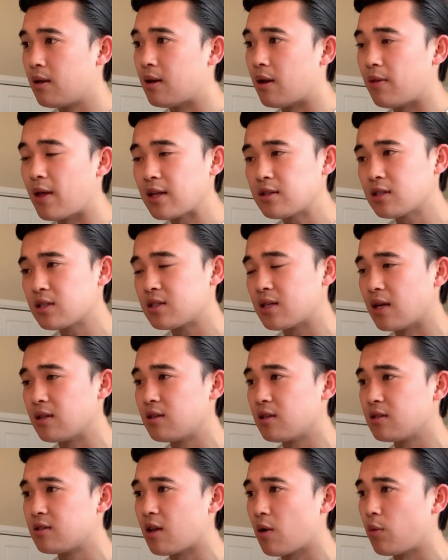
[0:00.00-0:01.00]
Now that's a
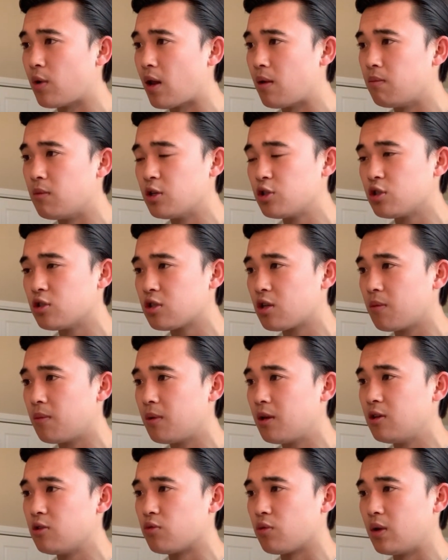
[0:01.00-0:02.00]
sentence that when admissions
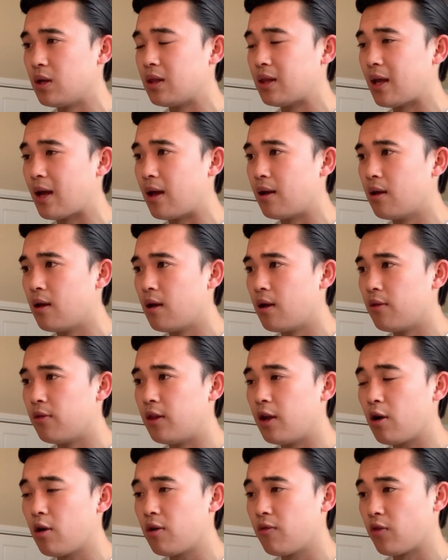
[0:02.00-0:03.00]
committees read that,
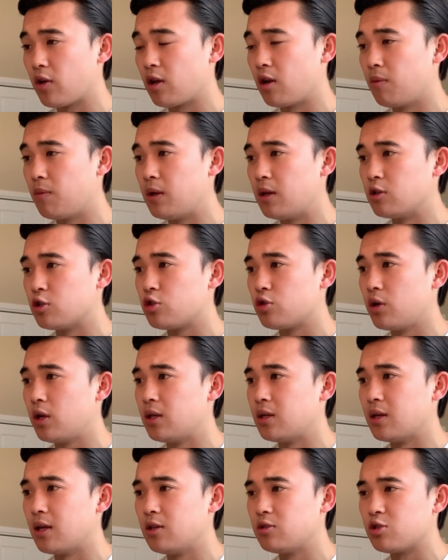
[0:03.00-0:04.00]
they're even going to be
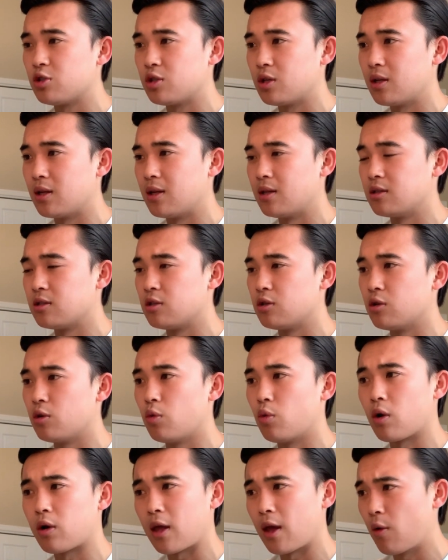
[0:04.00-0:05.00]
intrigued and interested
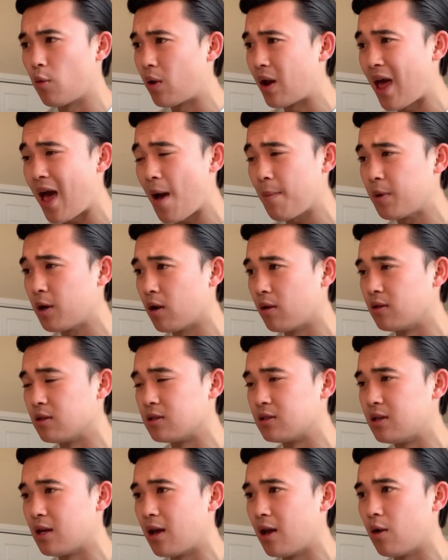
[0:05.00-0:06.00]
into okay what happened on
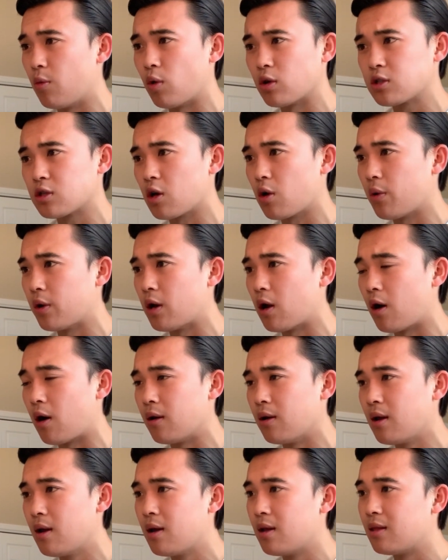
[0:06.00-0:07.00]
this day what's going
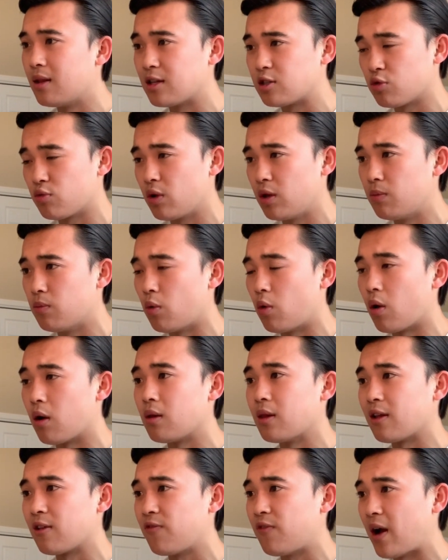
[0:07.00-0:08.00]
on let's read
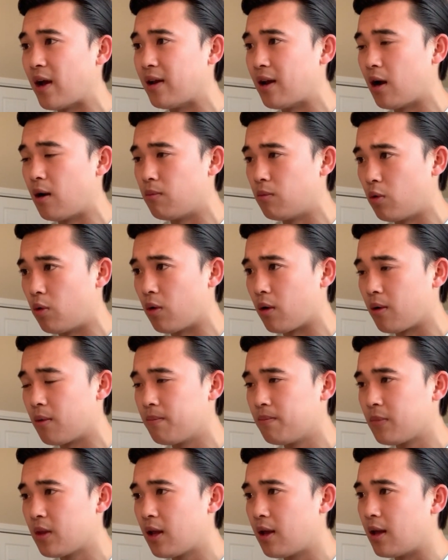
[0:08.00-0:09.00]
more let's find out more
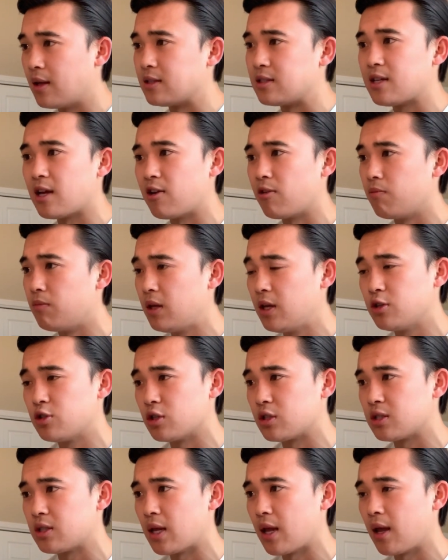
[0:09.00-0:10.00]
instead of me
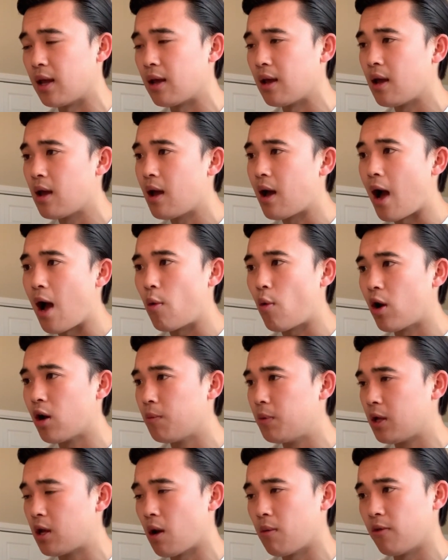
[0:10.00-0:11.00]
just saying, I
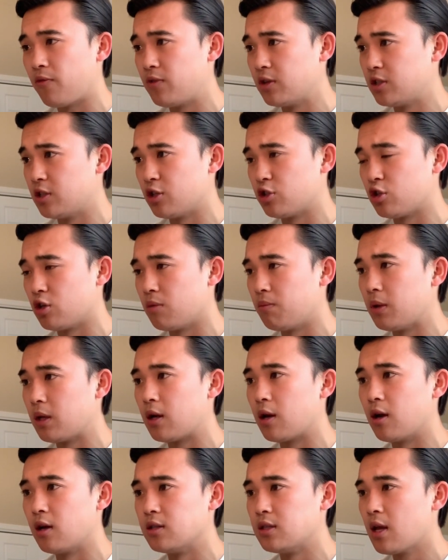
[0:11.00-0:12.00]
want to become a physician
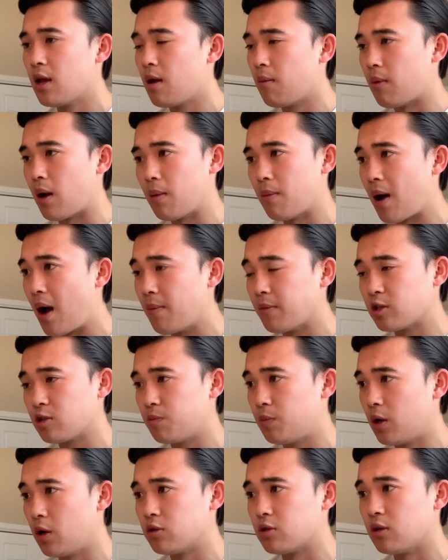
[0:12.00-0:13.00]
because my mom
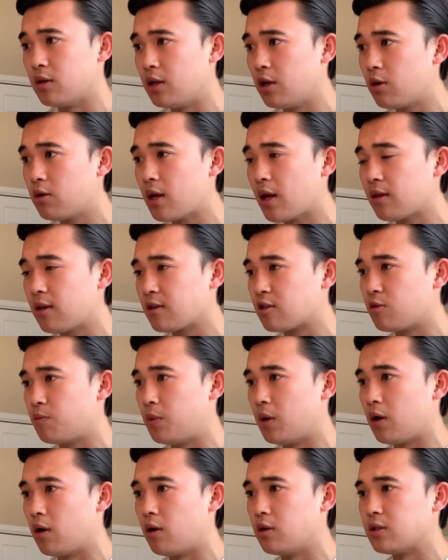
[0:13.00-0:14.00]
experienced a near death
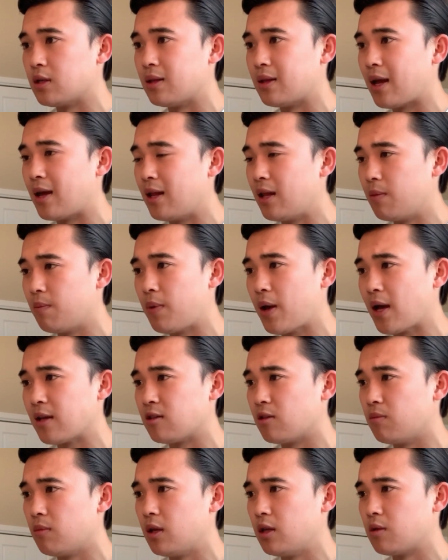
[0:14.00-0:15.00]
experience and that
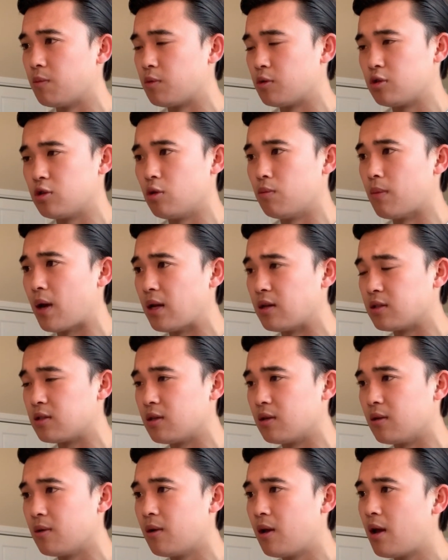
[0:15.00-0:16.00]
impacted me to pursue
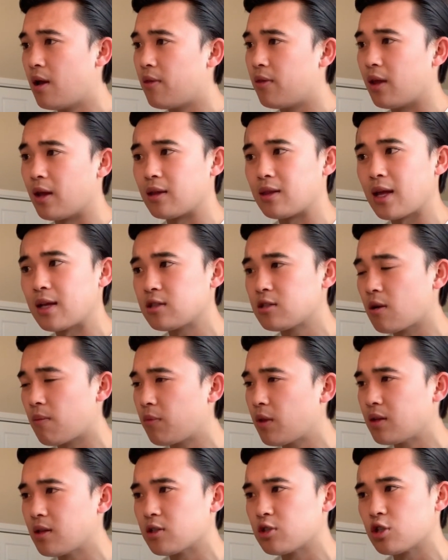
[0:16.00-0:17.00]
medicine. Like, that's
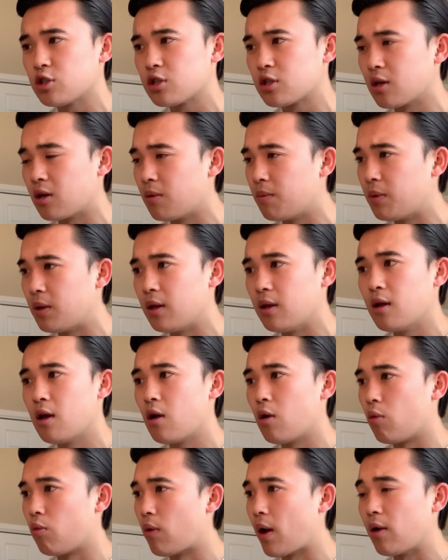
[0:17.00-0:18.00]
something that's just going to be
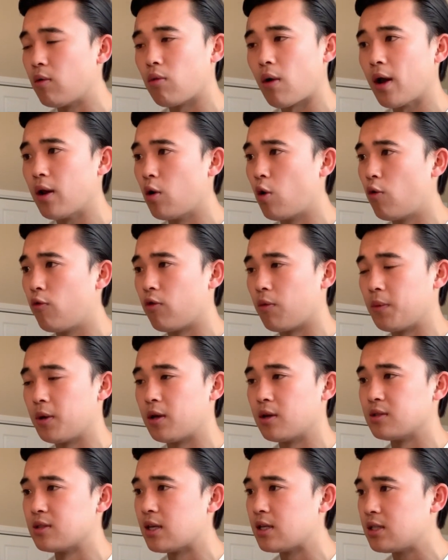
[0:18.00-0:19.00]
read right over
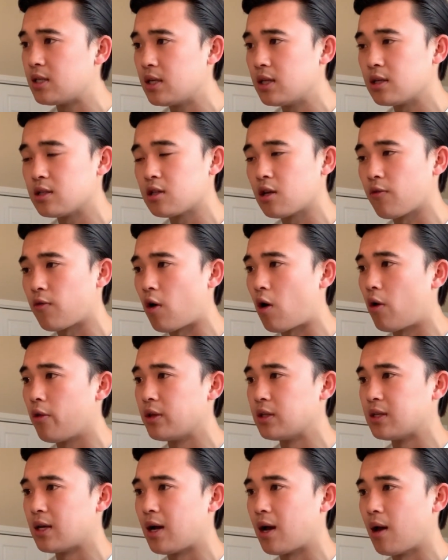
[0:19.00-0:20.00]
because they see this stuff
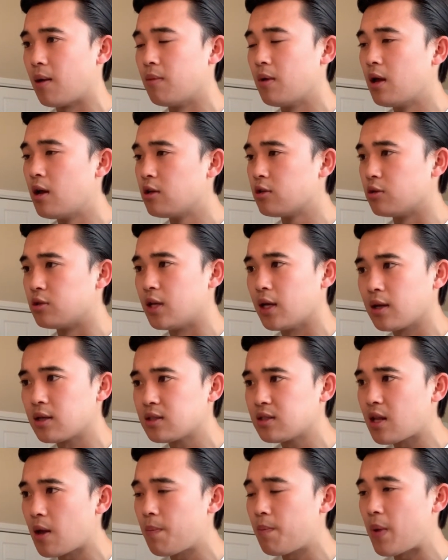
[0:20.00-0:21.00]
all the time. So
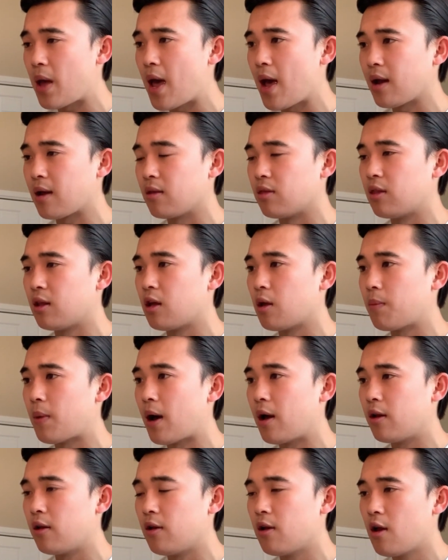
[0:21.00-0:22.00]
take a step back and think
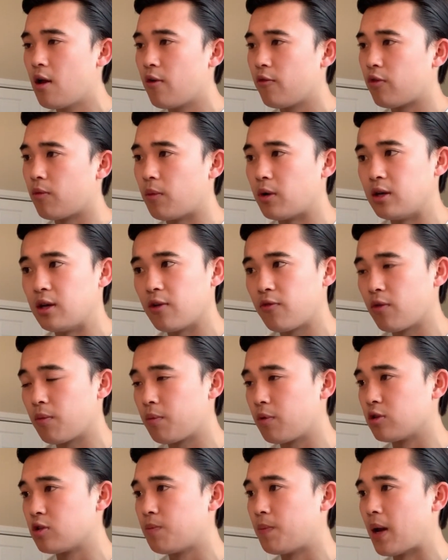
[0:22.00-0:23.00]
about it from a
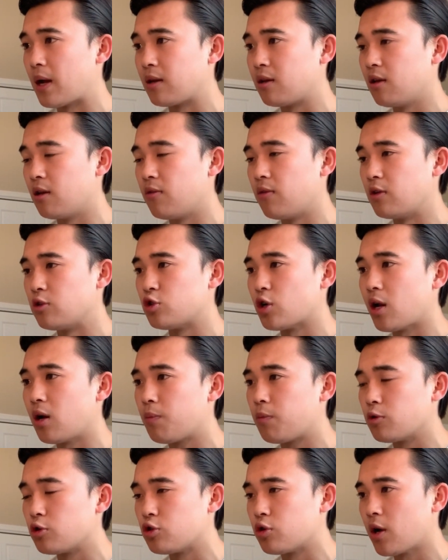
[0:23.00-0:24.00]
different perspective and try
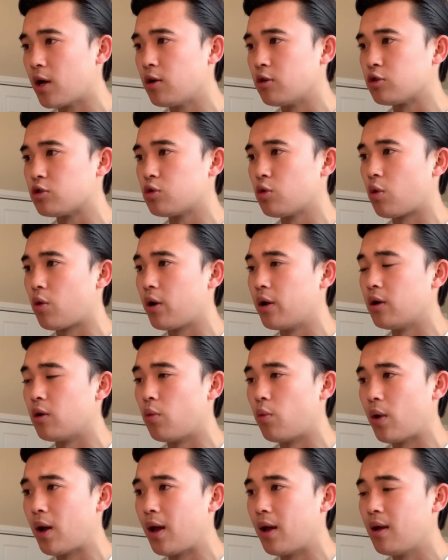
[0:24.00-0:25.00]
to portray your story
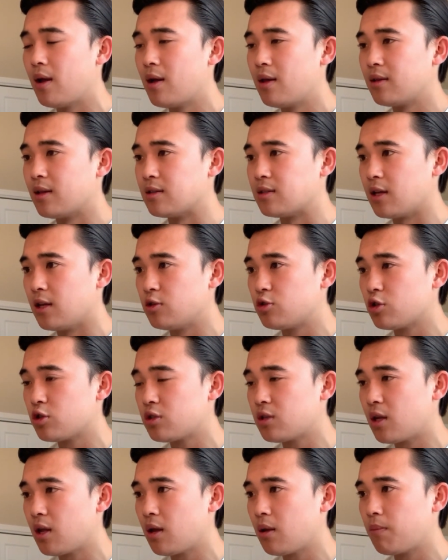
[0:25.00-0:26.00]
in a way that's
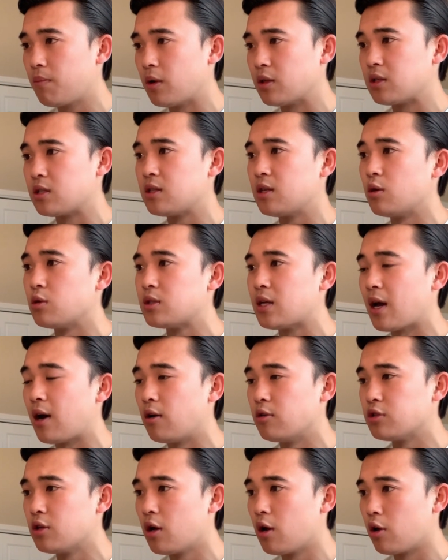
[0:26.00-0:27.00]
interesting but still
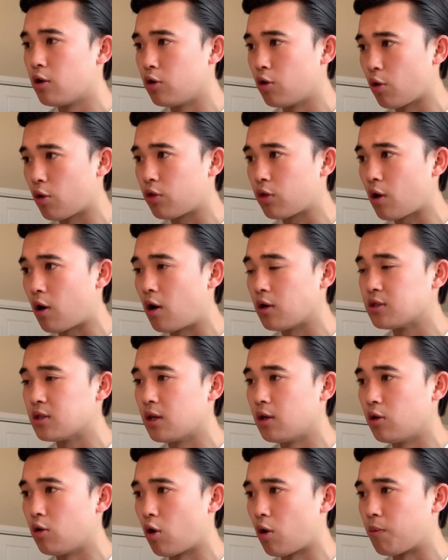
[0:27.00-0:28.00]
tells your
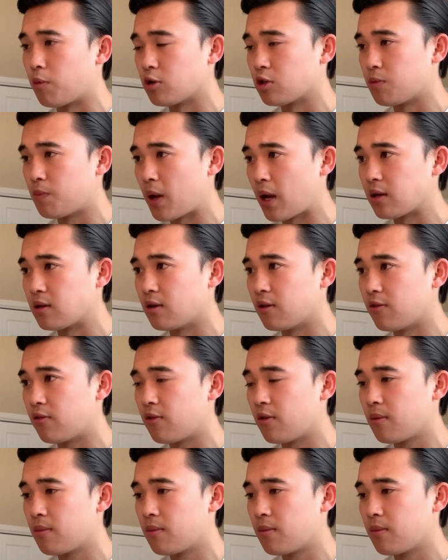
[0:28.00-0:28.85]
thoughts and your perspective.